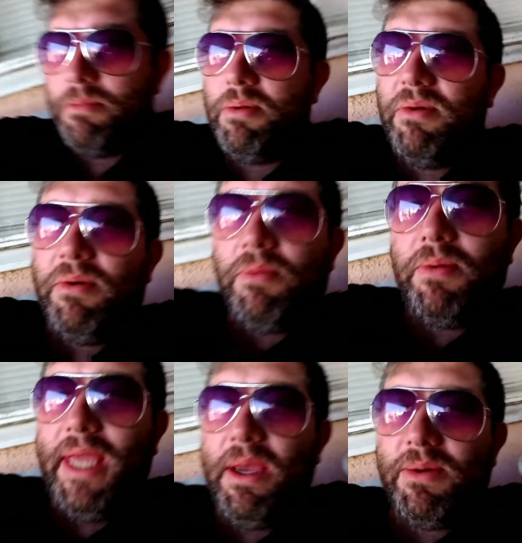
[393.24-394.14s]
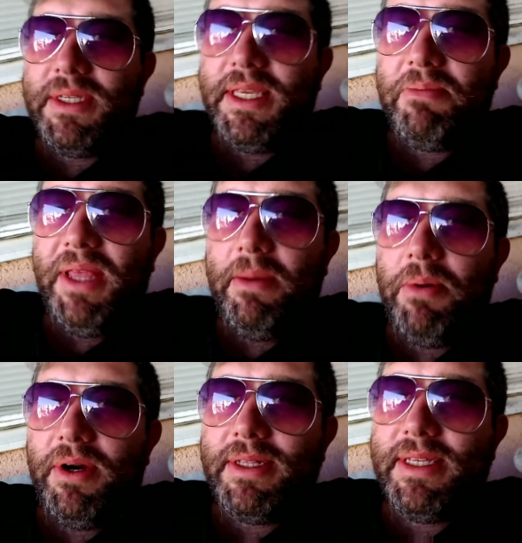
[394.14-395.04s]
Well, can't we skip that
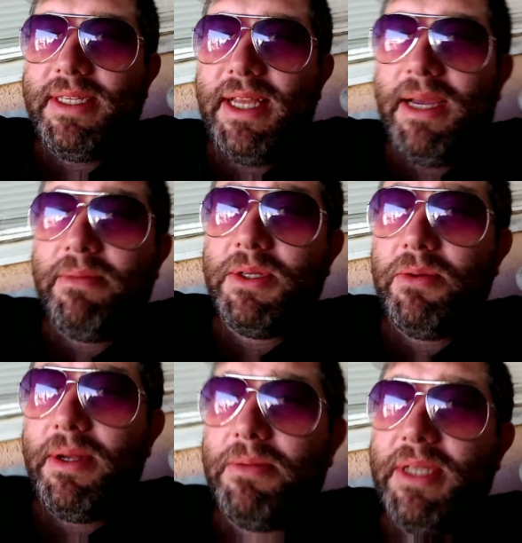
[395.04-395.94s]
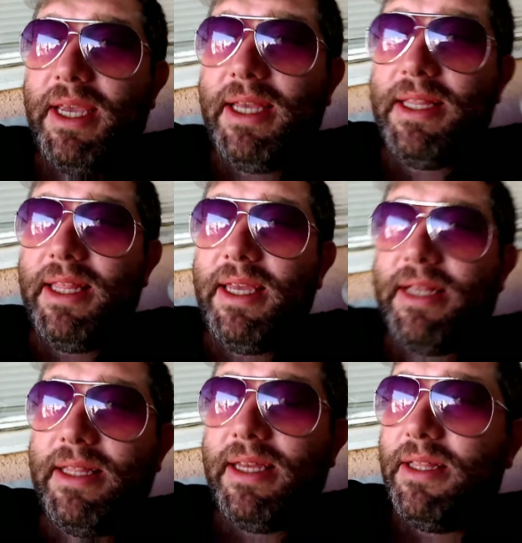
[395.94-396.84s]
part this time? That's what I'm saying.
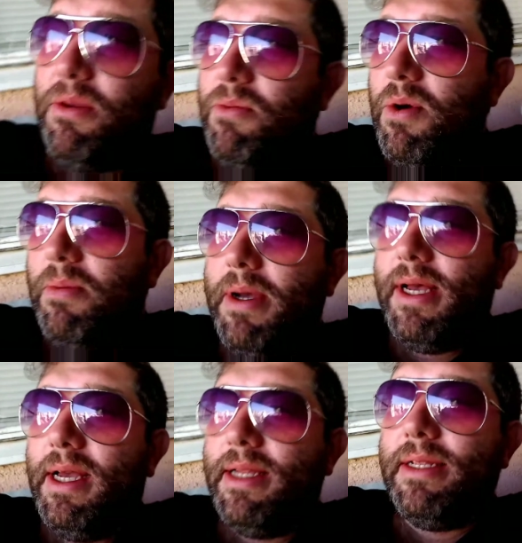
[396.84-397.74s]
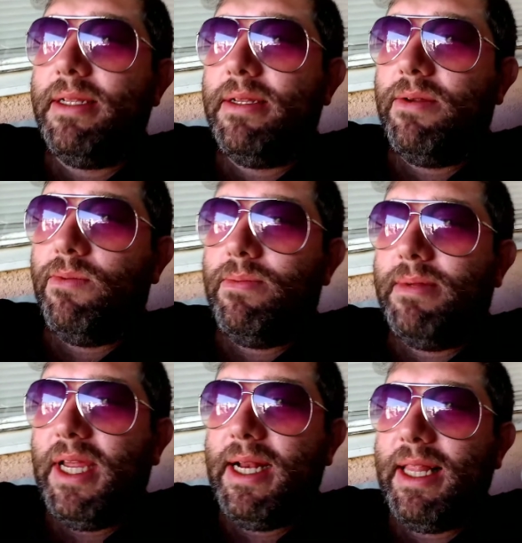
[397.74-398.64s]
Like the robot
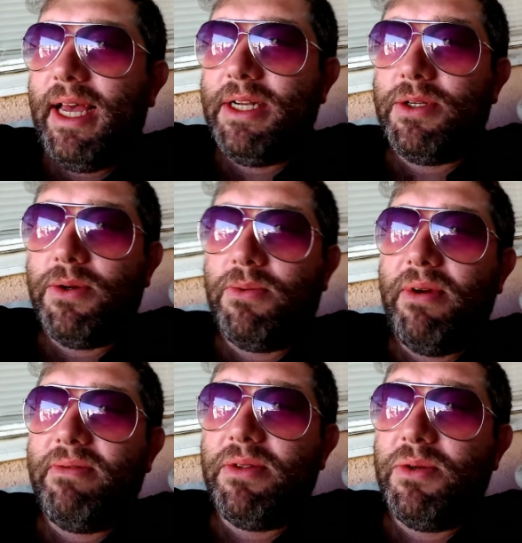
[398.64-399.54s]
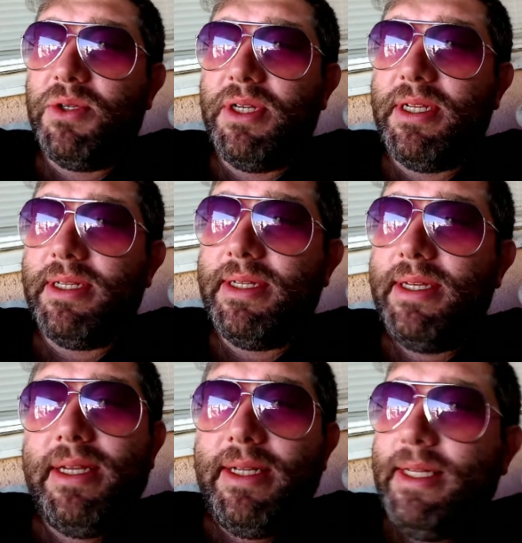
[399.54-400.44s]
technological revolution,
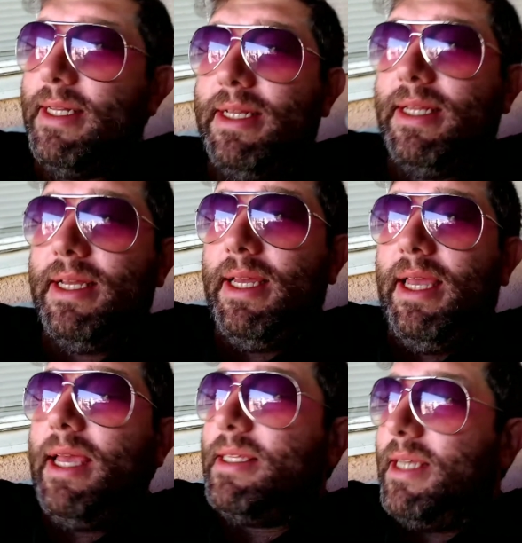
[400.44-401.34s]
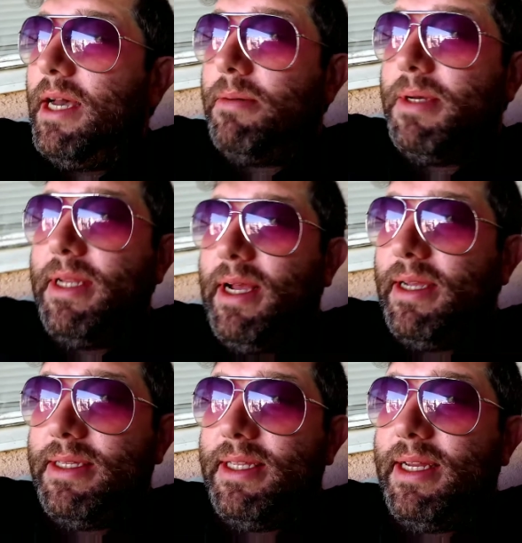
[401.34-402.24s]
it's coming. I
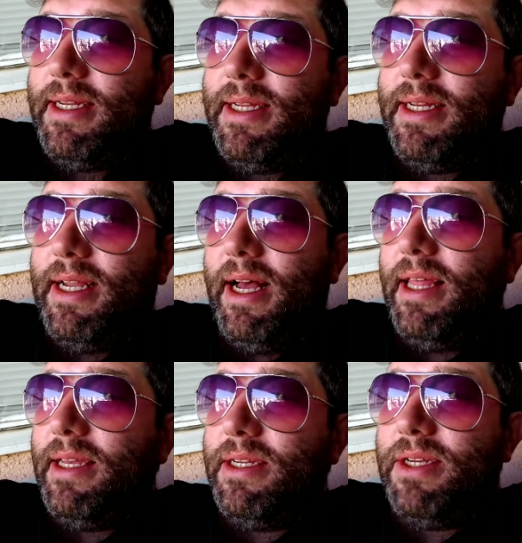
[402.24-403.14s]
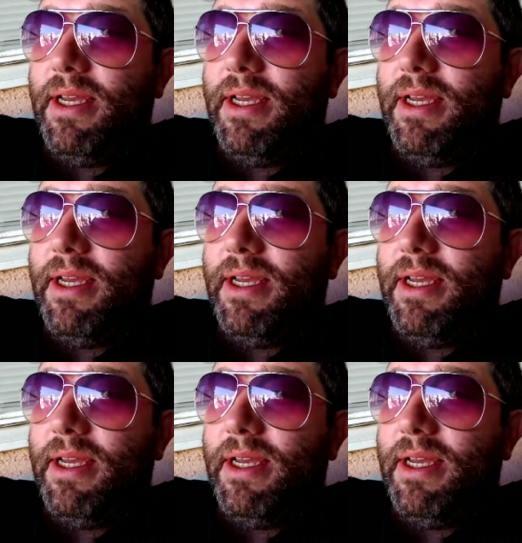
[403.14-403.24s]
studied in college.